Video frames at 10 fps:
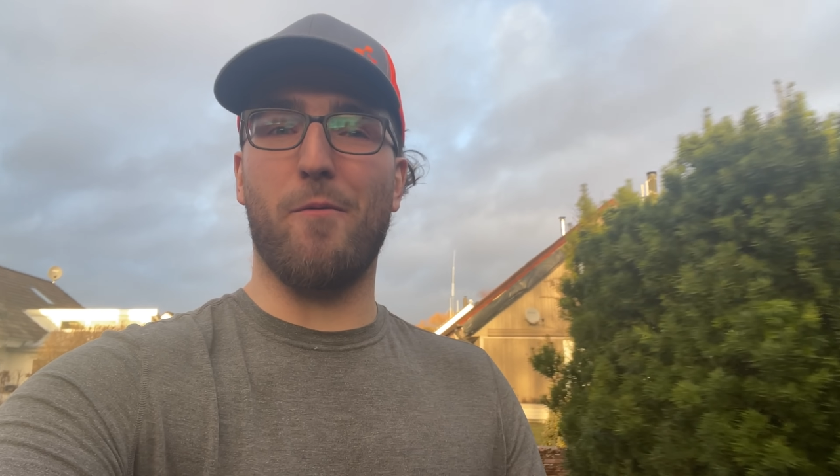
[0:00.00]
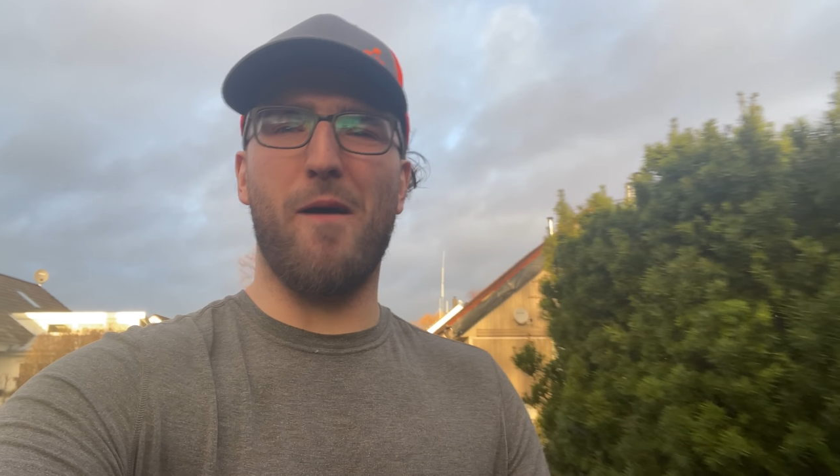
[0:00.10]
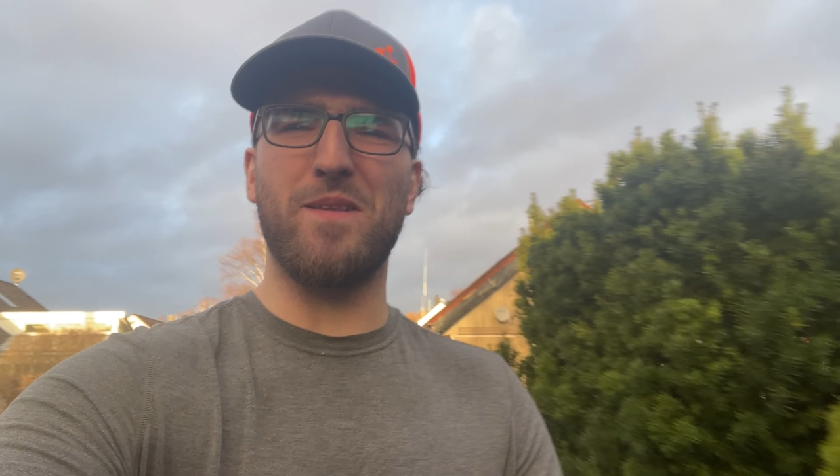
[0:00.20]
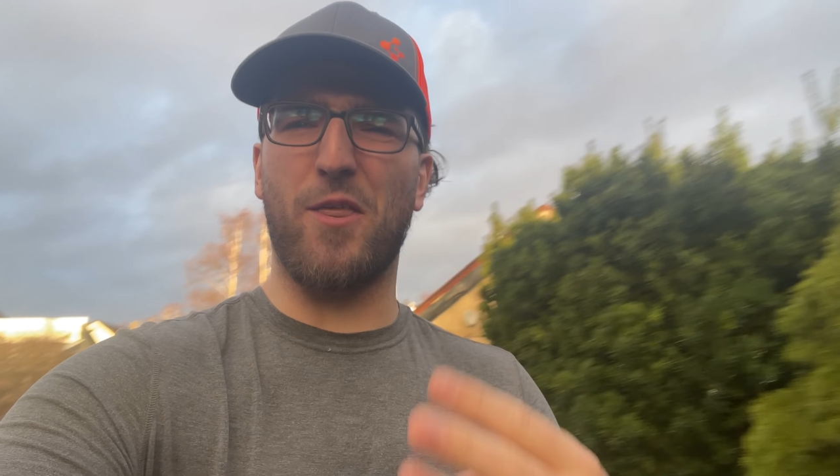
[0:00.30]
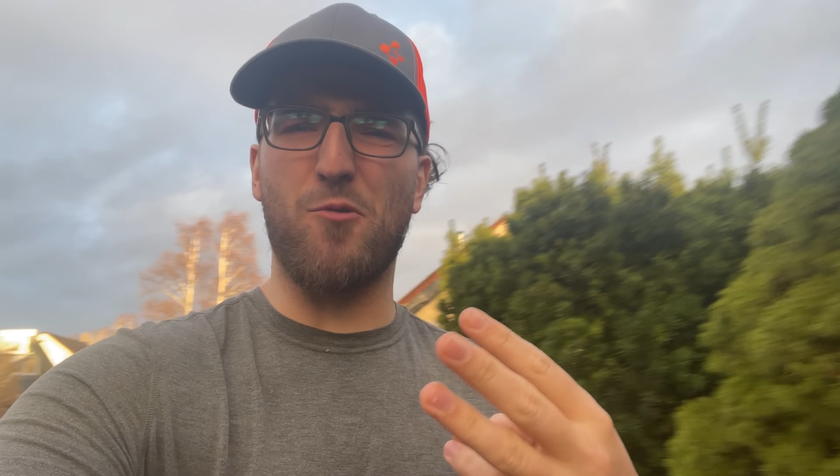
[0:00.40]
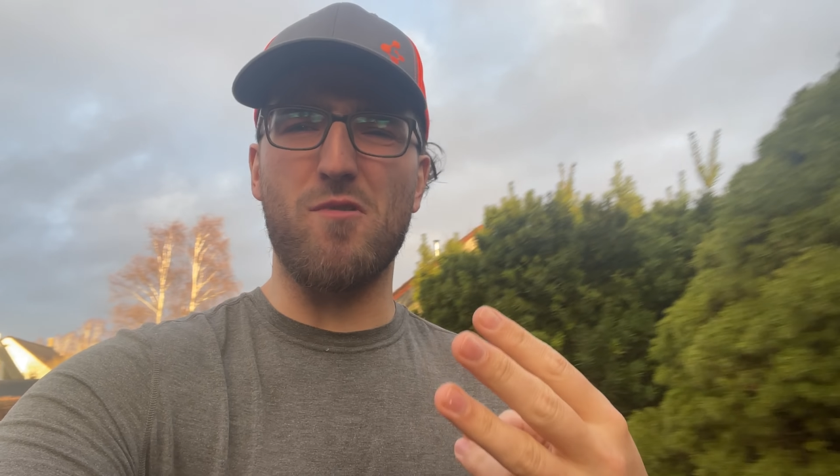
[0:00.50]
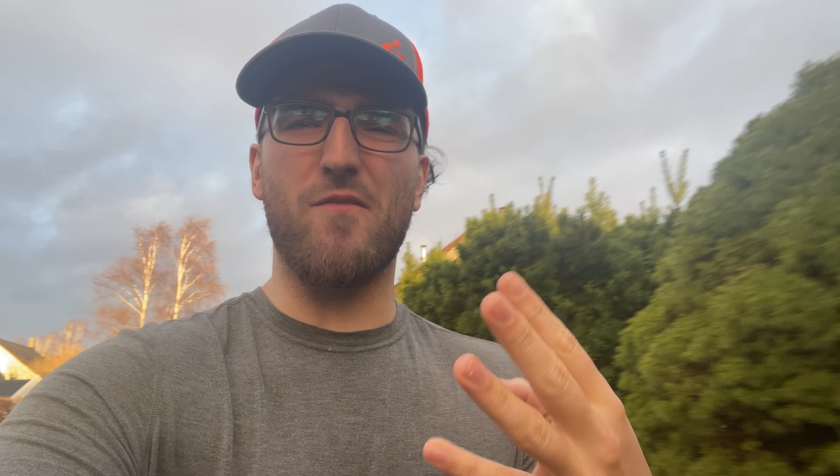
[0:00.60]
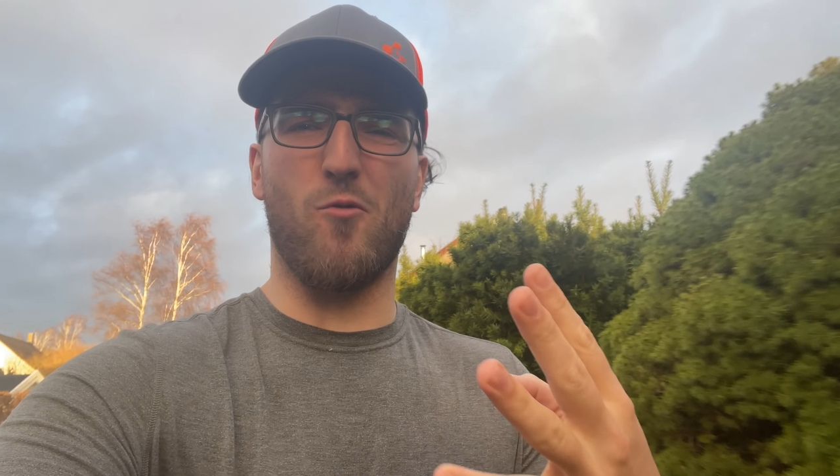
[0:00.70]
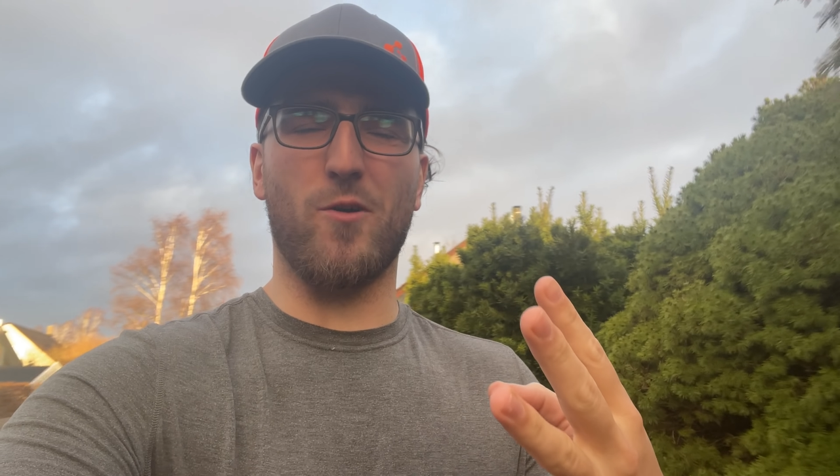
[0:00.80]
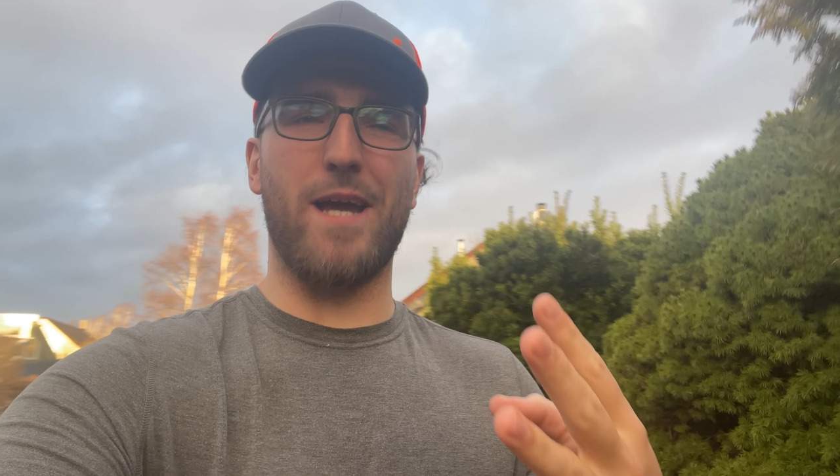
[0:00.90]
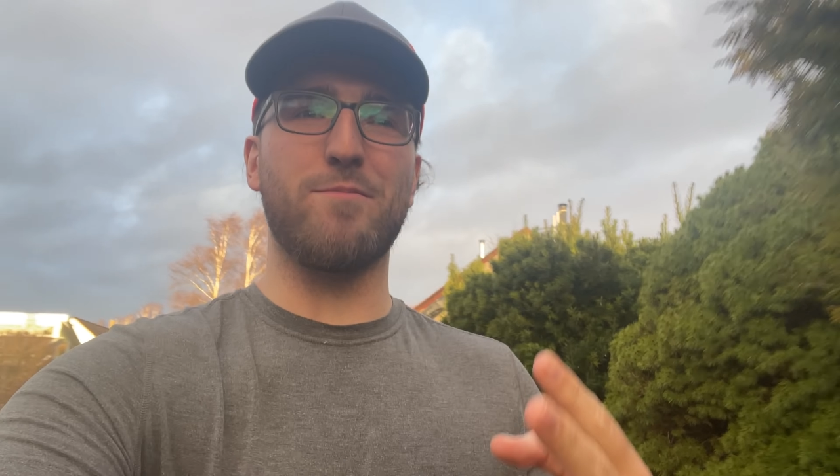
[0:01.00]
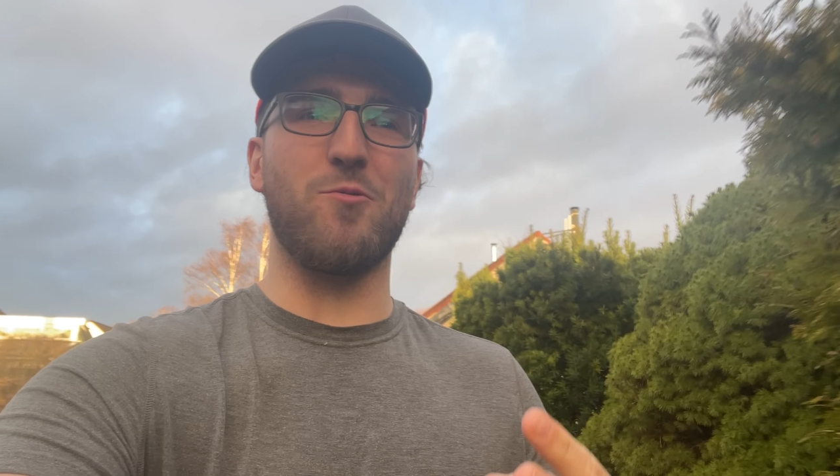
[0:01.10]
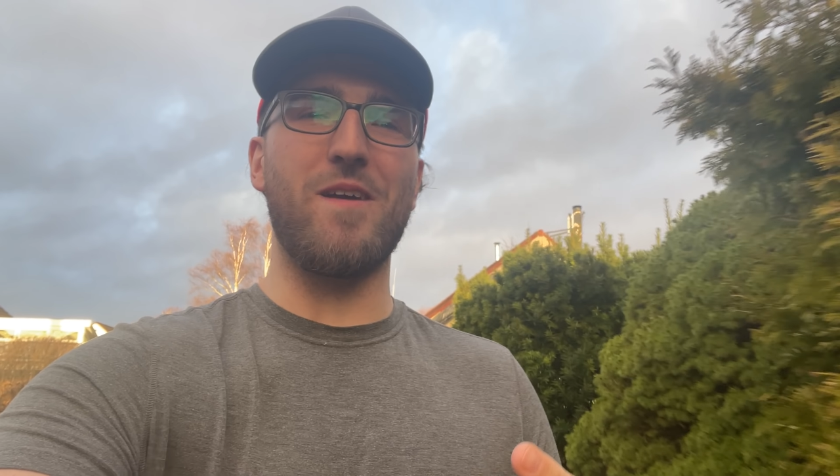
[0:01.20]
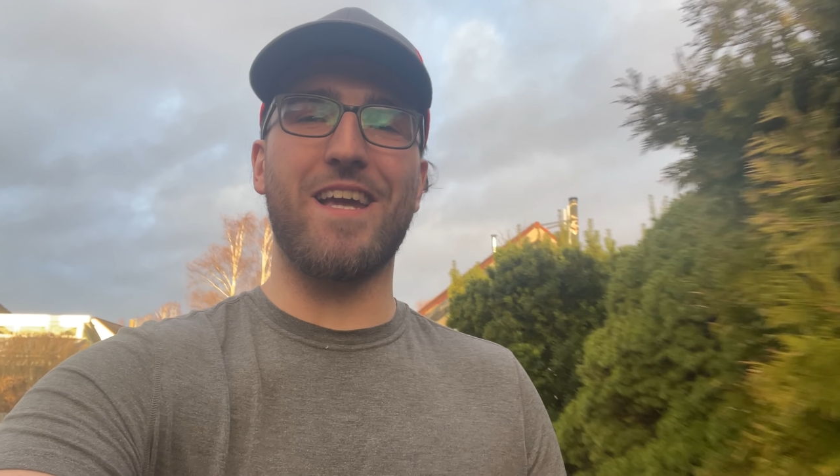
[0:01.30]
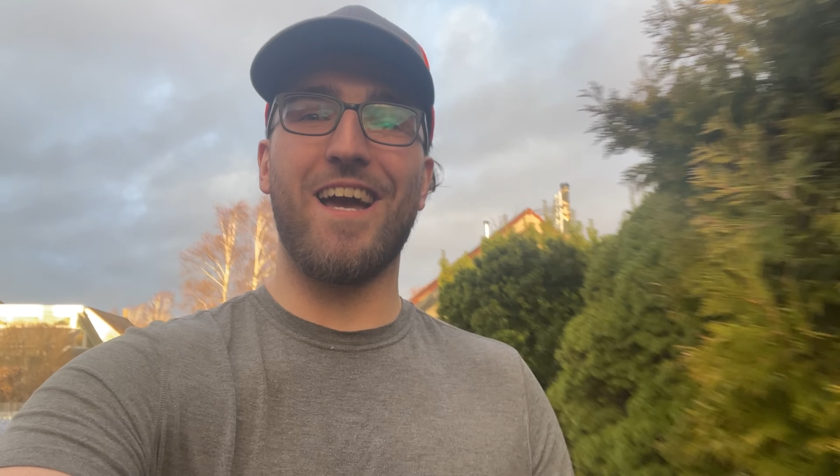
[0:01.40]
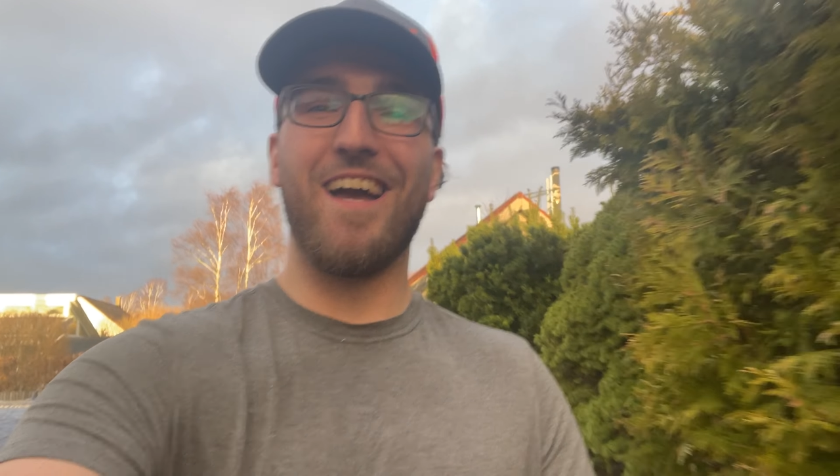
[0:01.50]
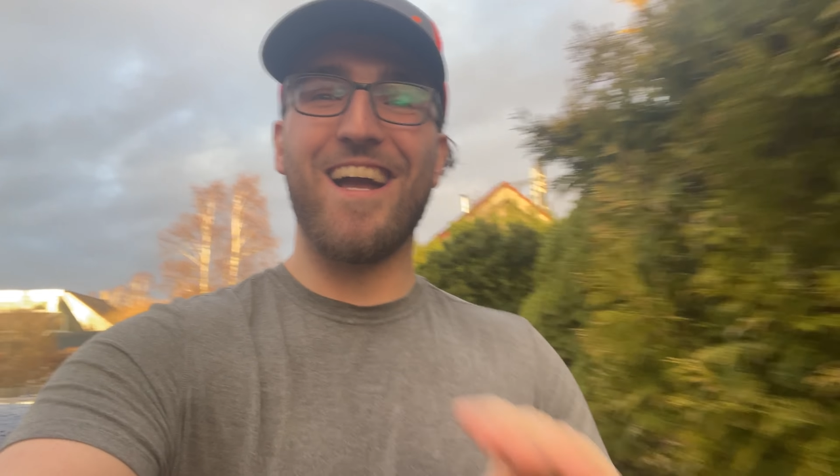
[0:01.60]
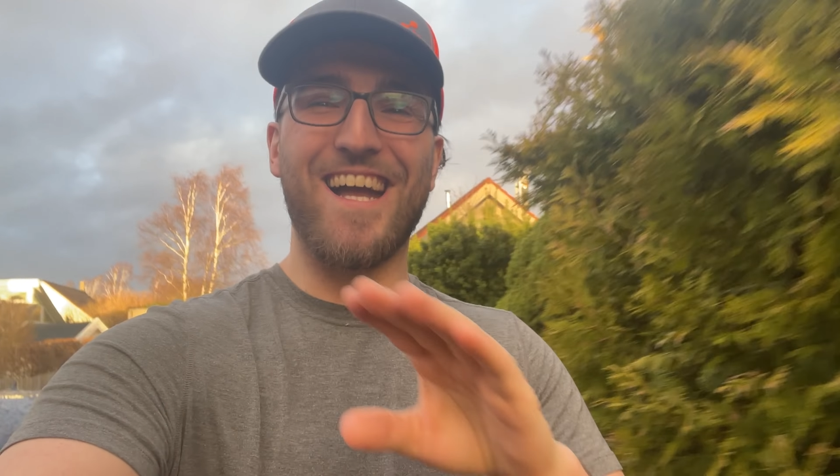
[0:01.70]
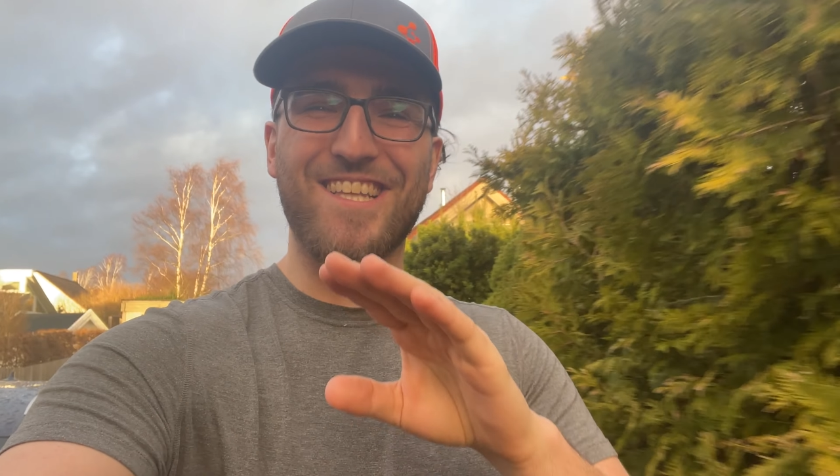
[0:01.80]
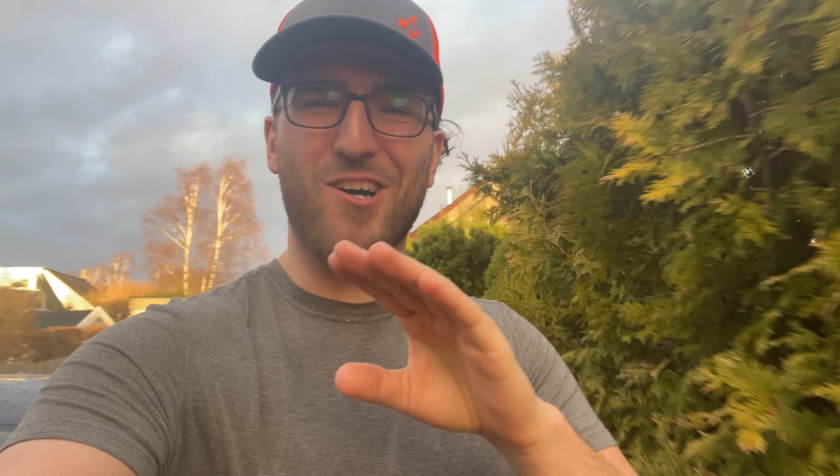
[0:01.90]
We're having like three, four games a week.
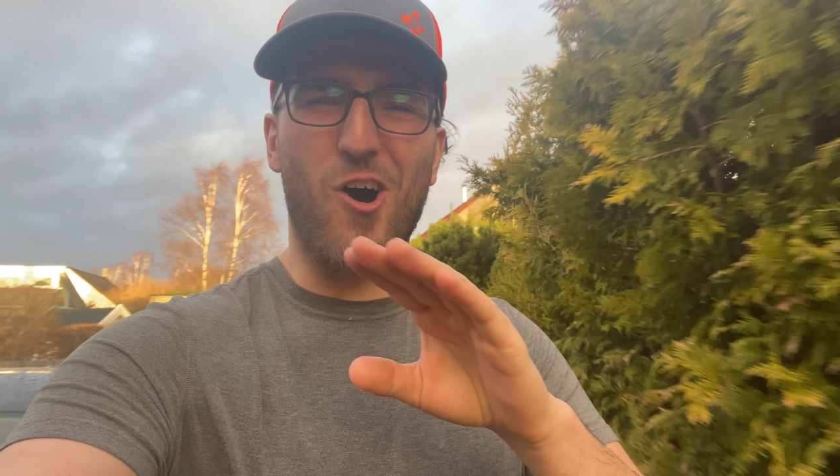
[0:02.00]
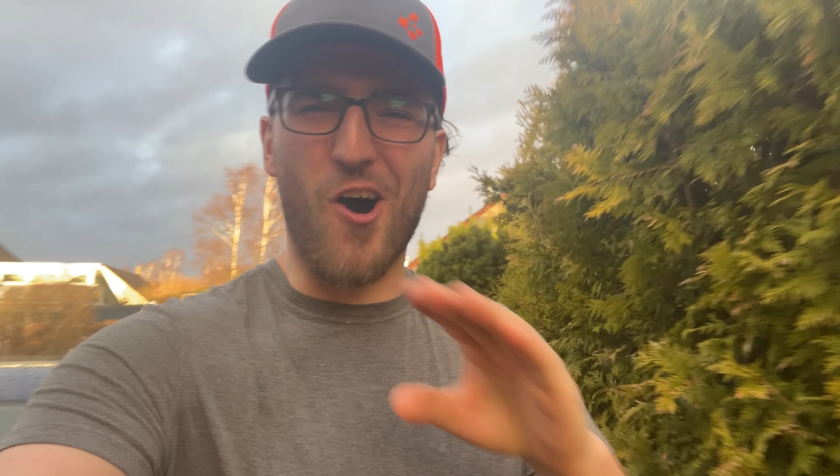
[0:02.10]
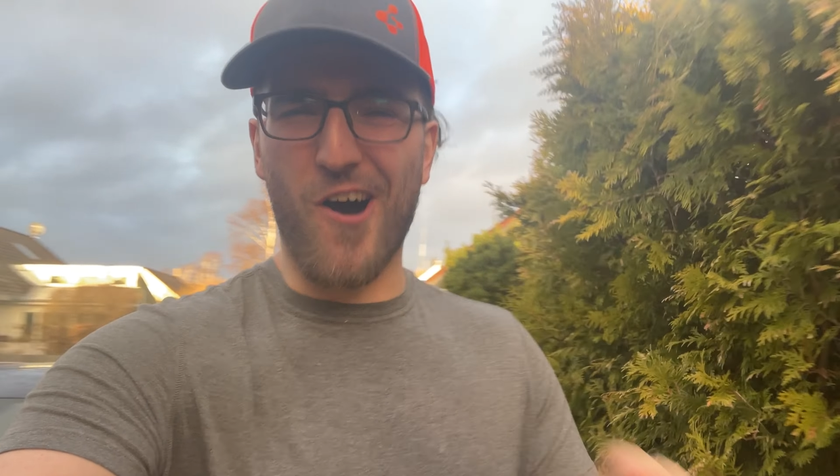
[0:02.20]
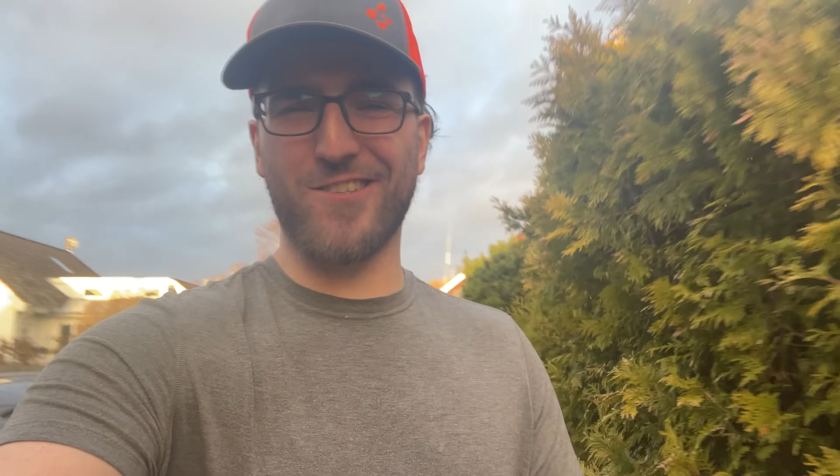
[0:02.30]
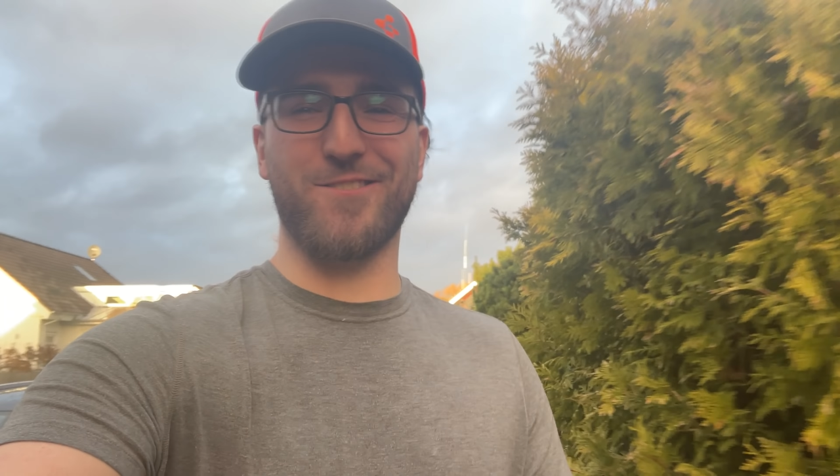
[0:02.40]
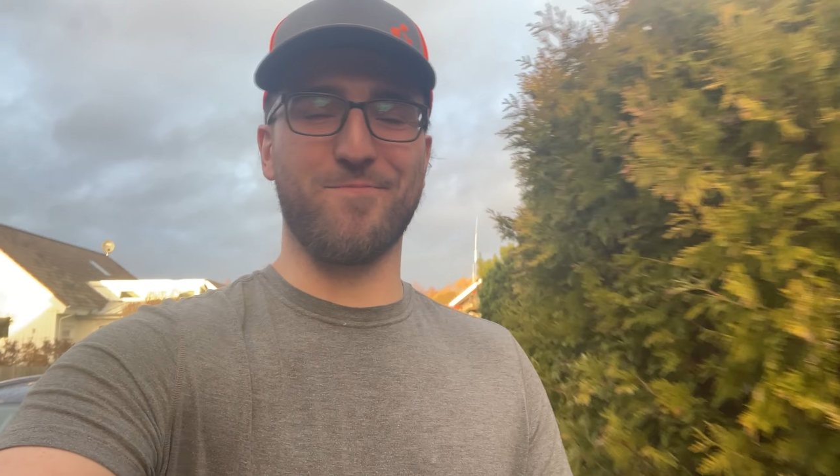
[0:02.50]
It's awesome.